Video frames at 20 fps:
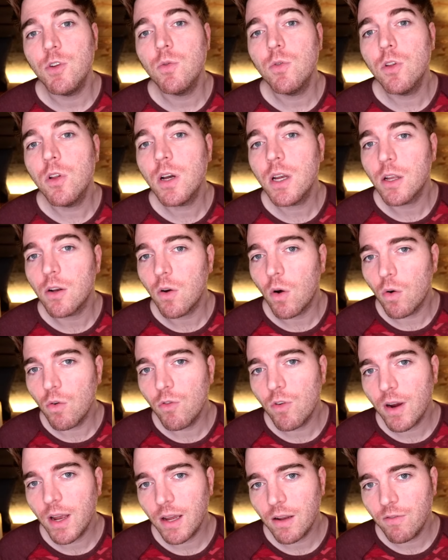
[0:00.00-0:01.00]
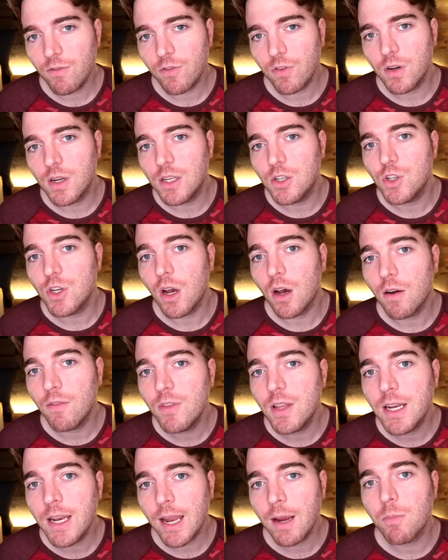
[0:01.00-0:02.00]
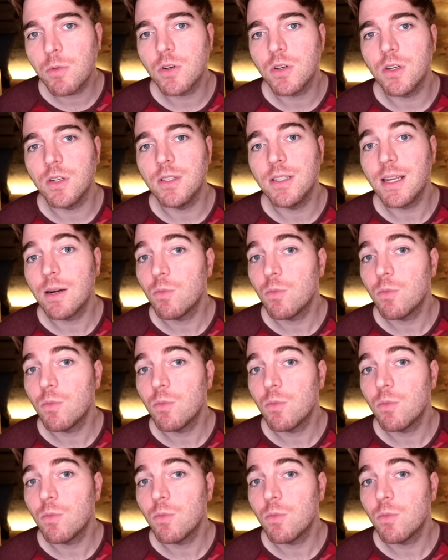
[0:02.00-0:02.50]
you look at overhead footage of the neighborhoods